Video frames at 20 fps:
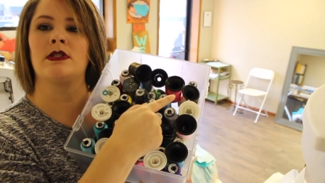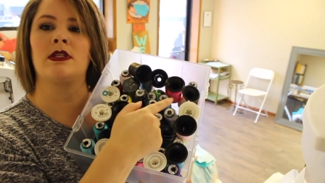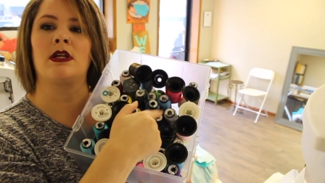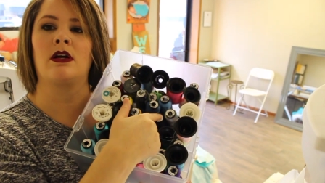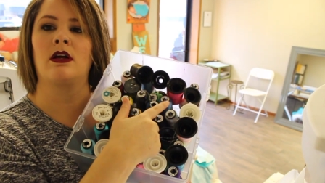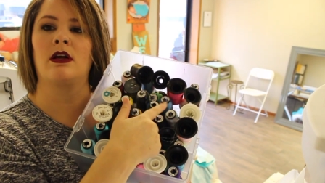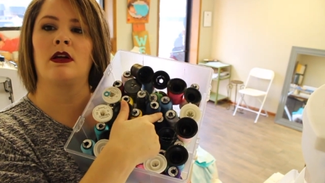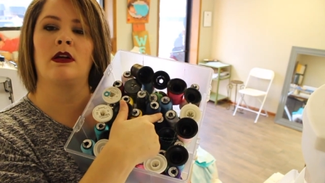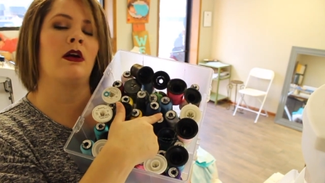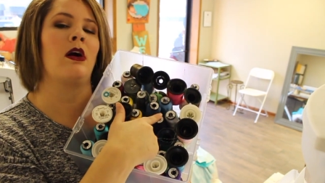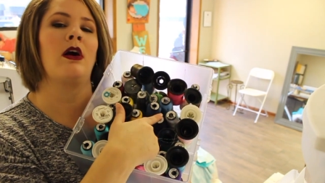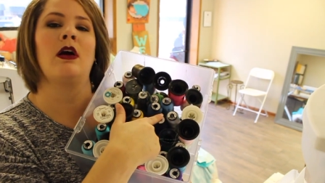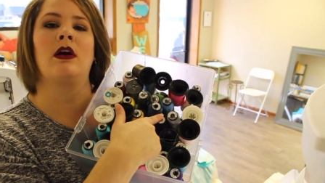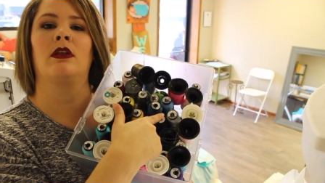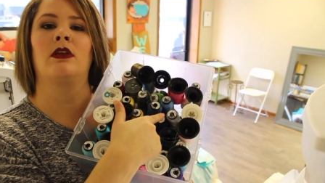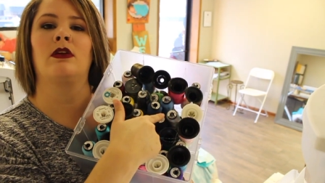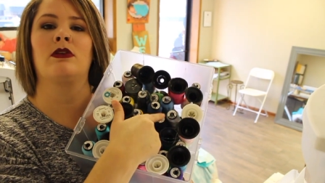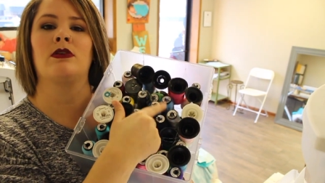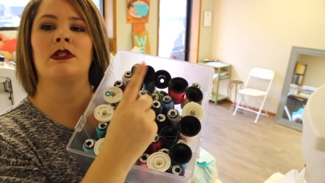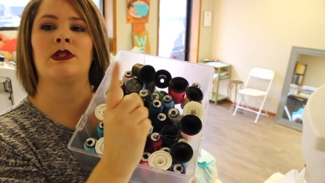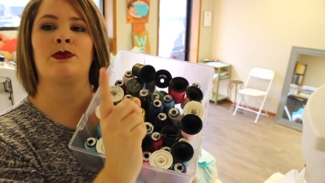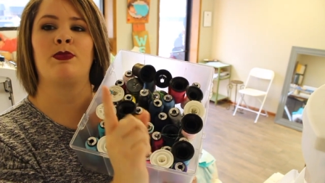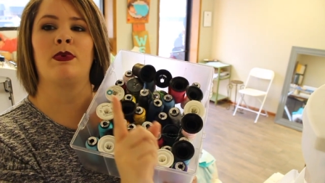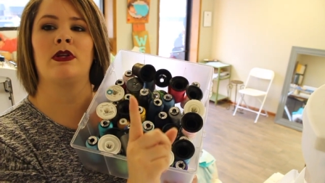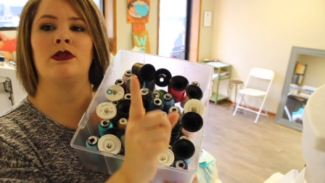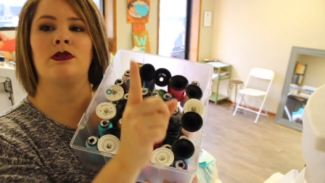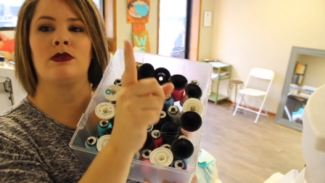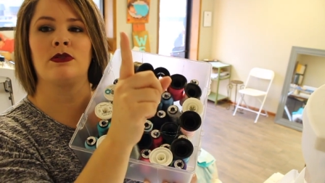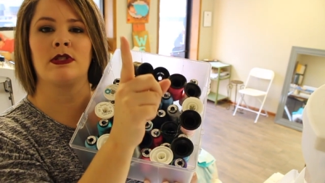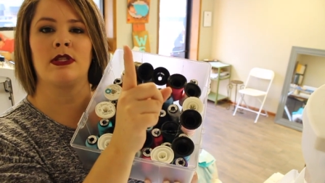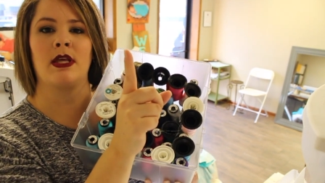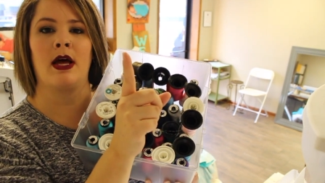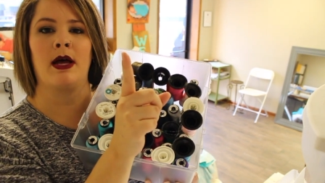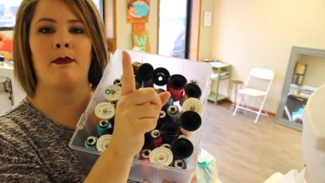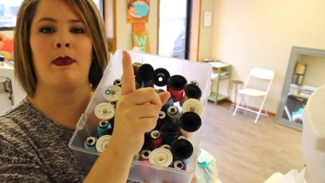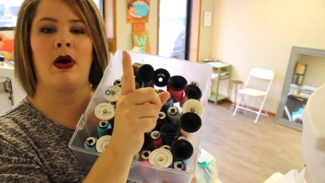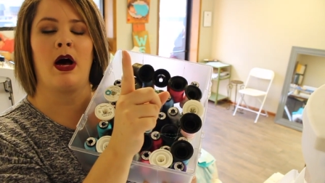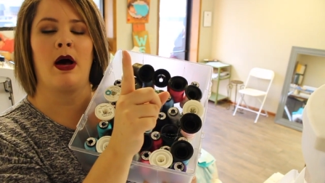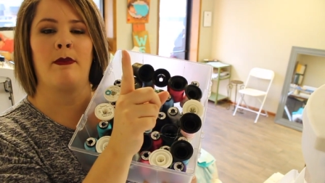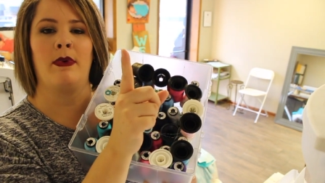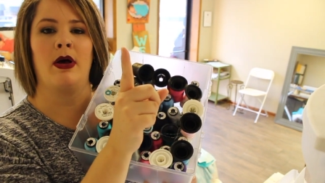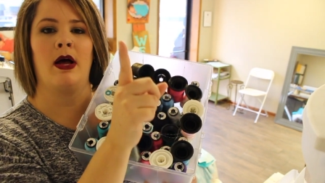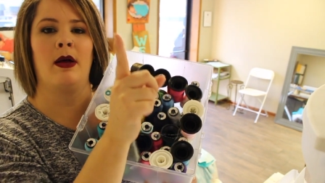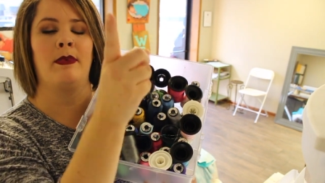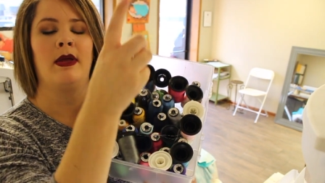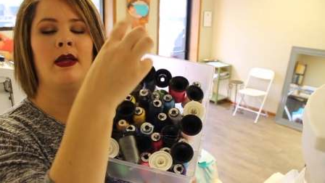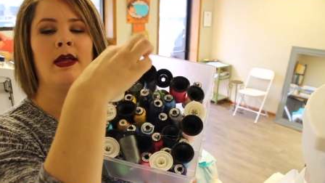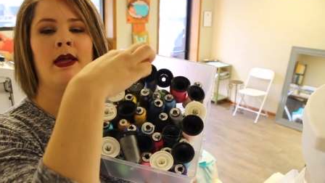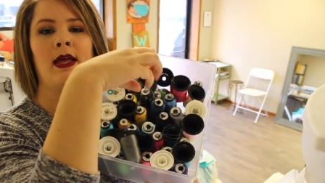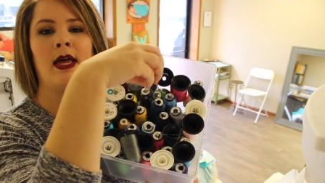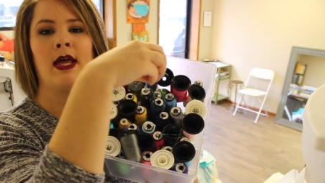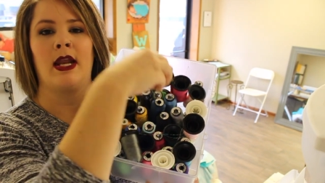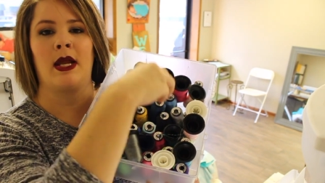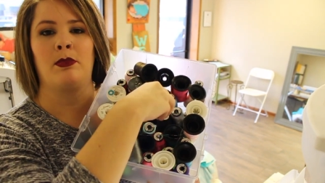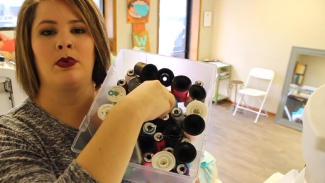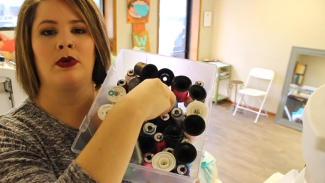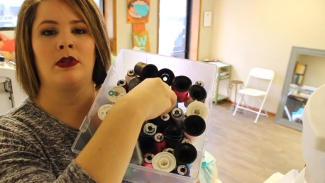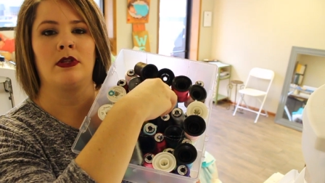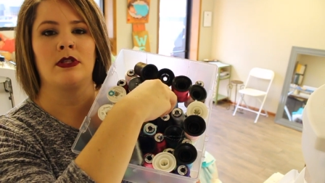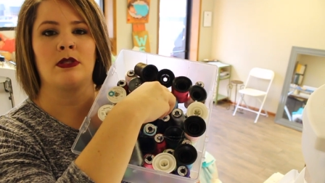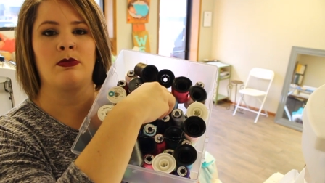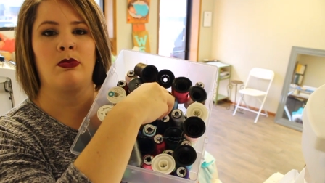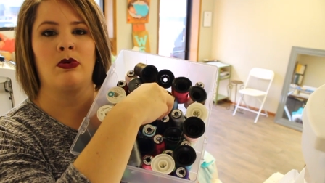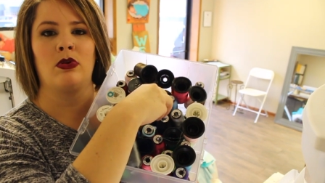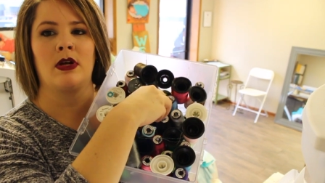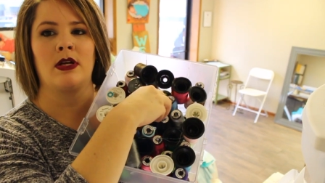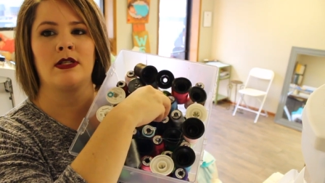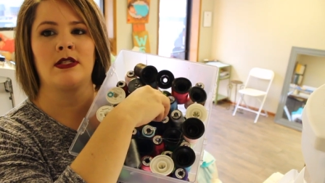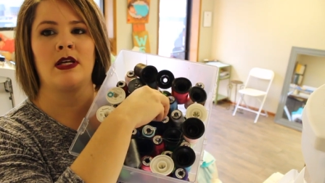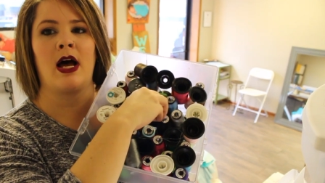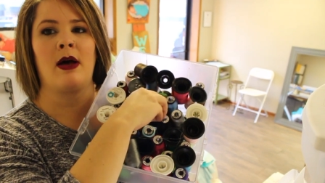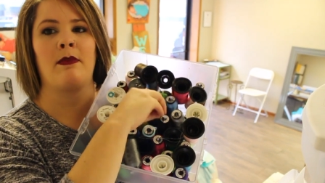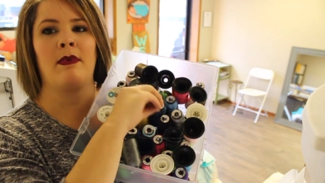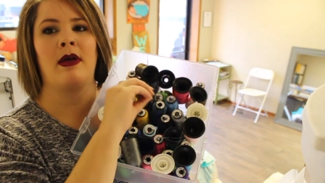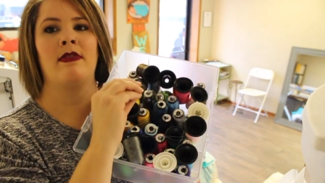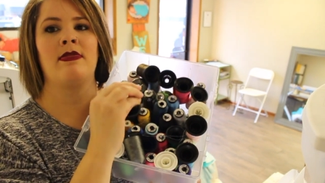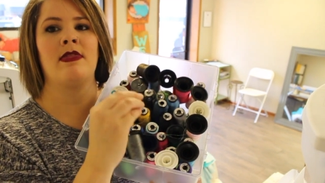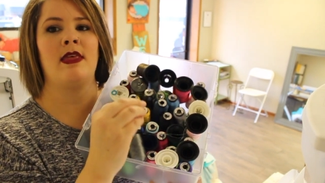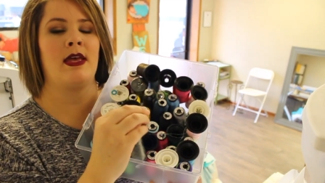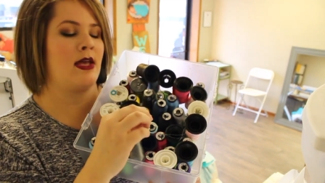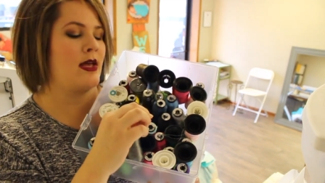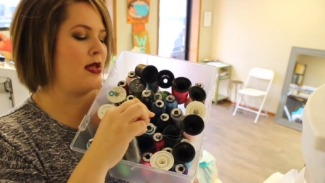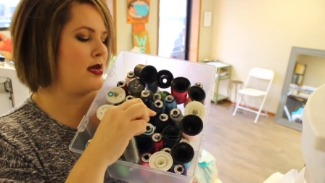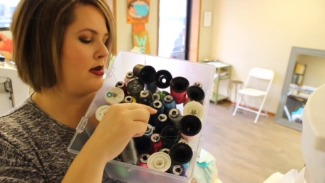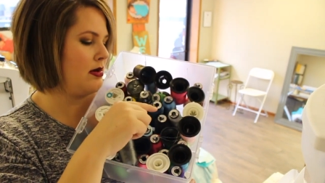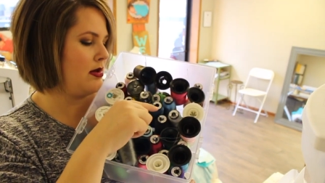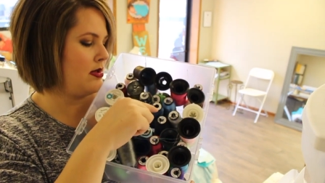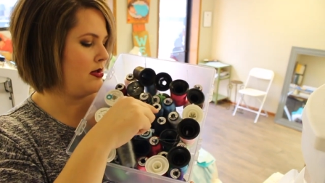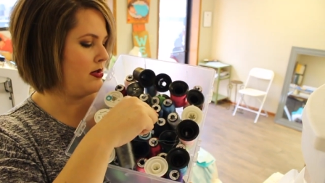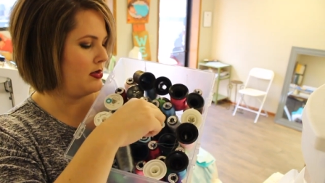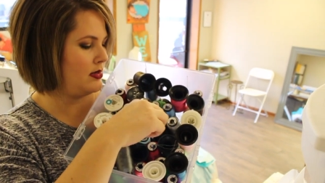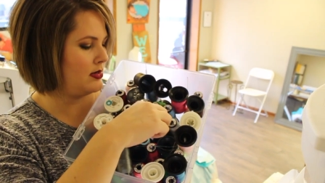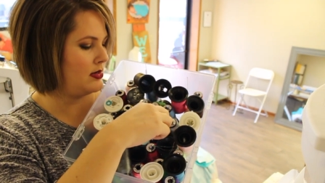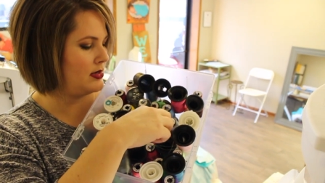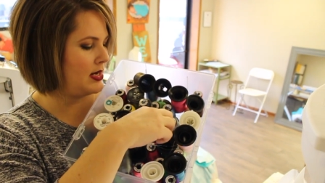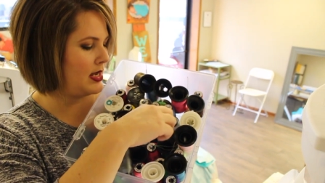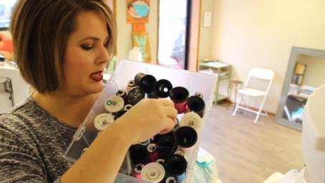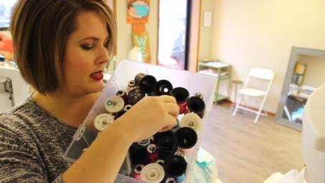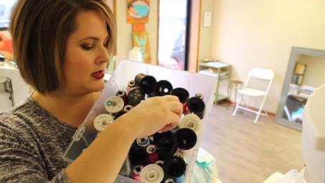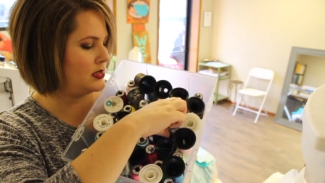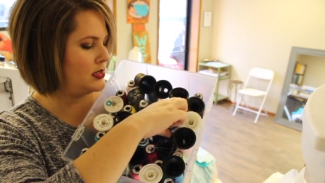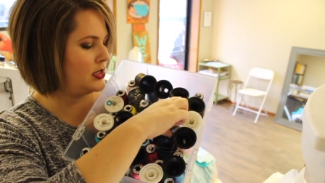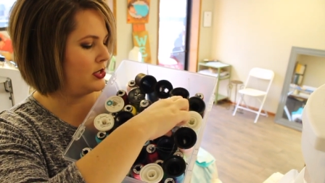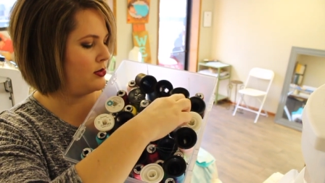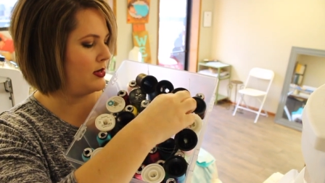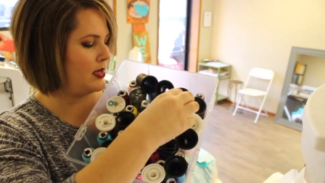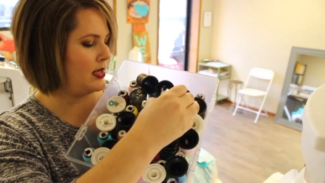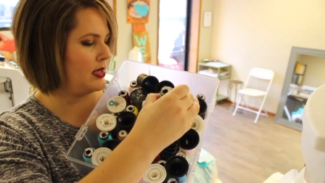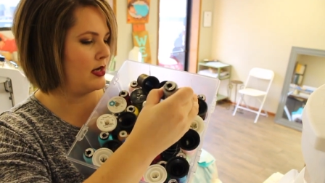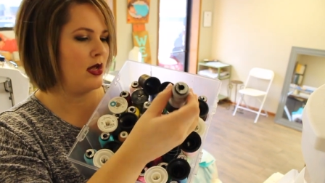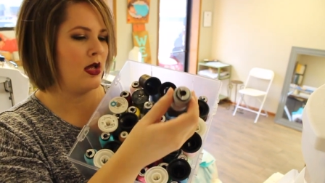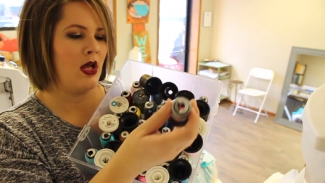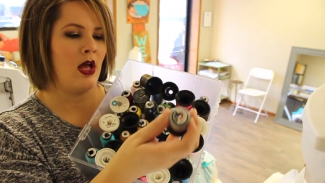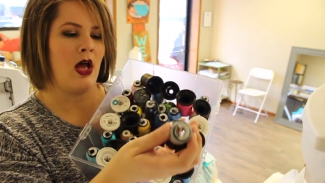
There are little spindles that pop up, and I put the spool on top, and then next to it,